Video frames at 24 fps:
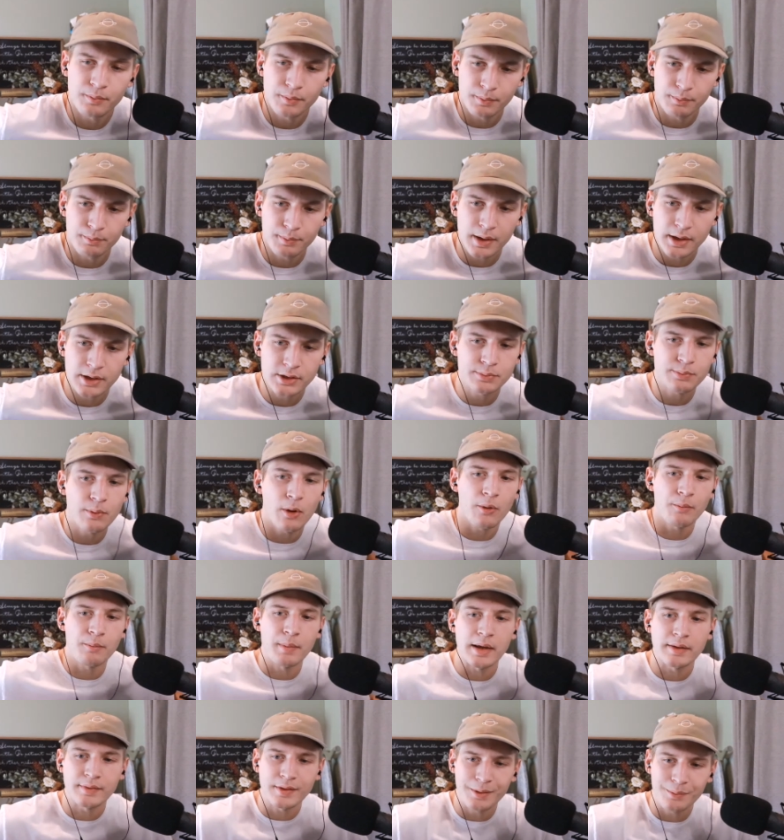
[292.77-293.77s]
Baseball
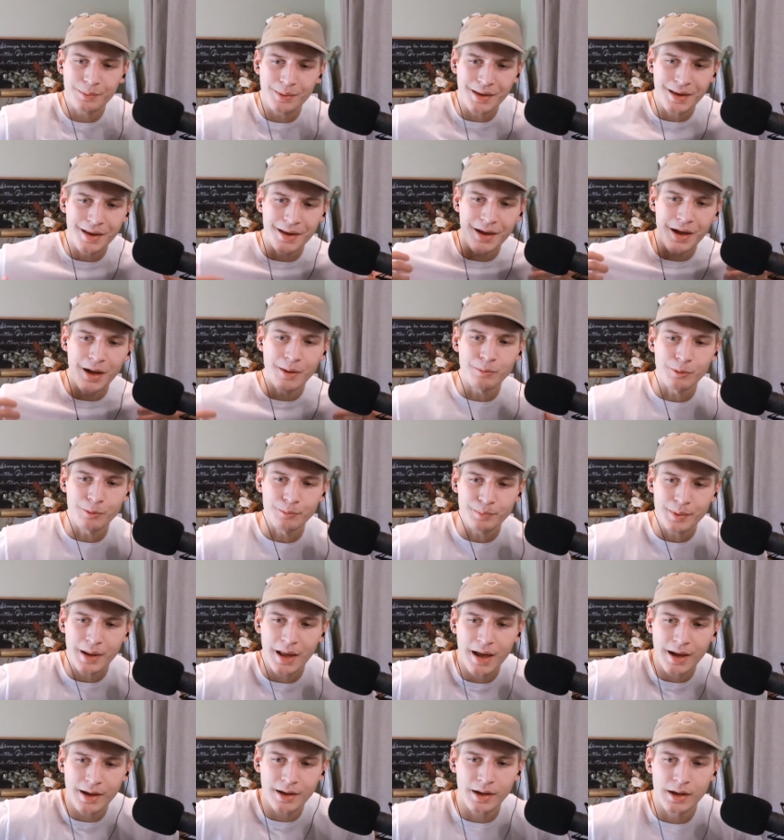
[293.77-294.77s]
mainly being upper
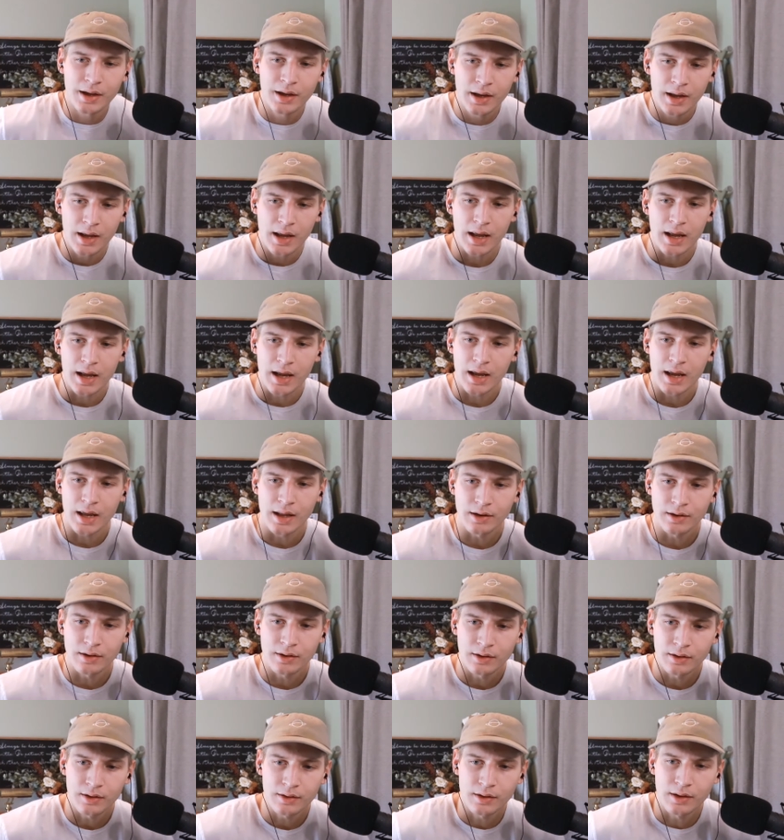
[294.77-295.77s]
back
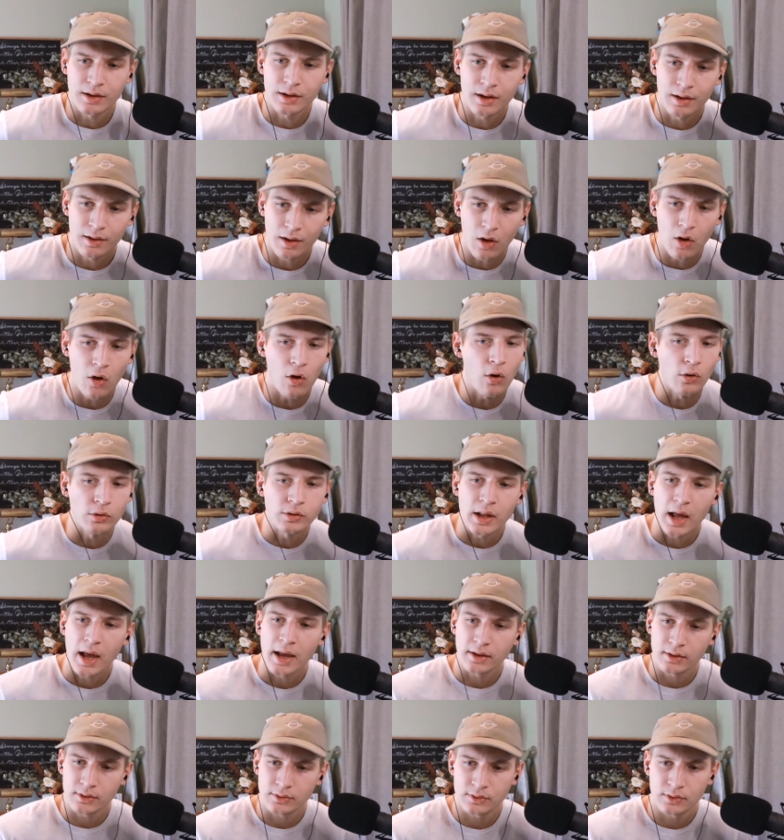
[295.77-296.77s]
and all
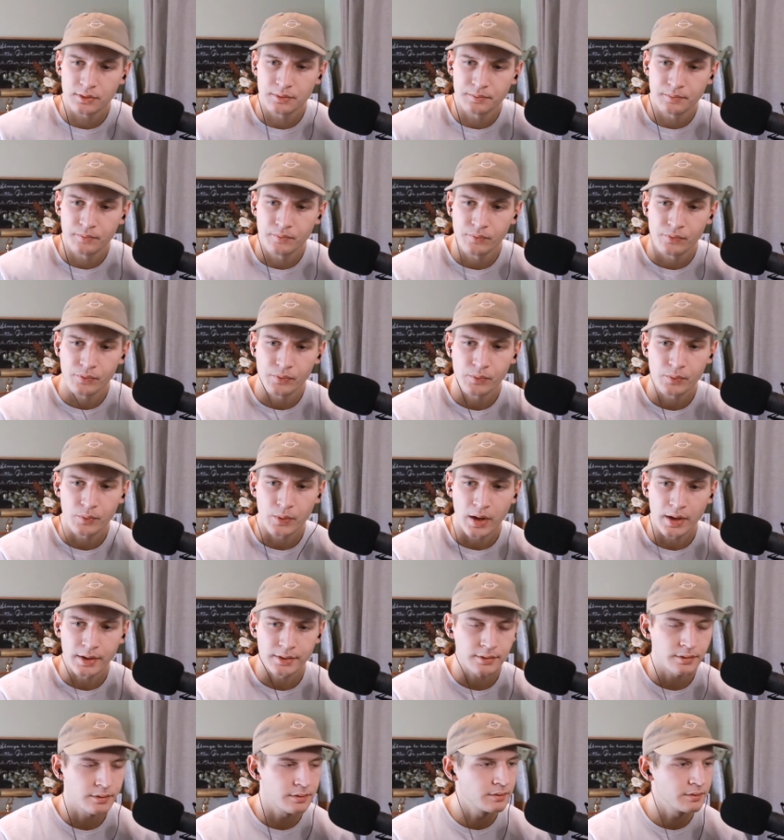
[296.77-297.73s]
legs, right?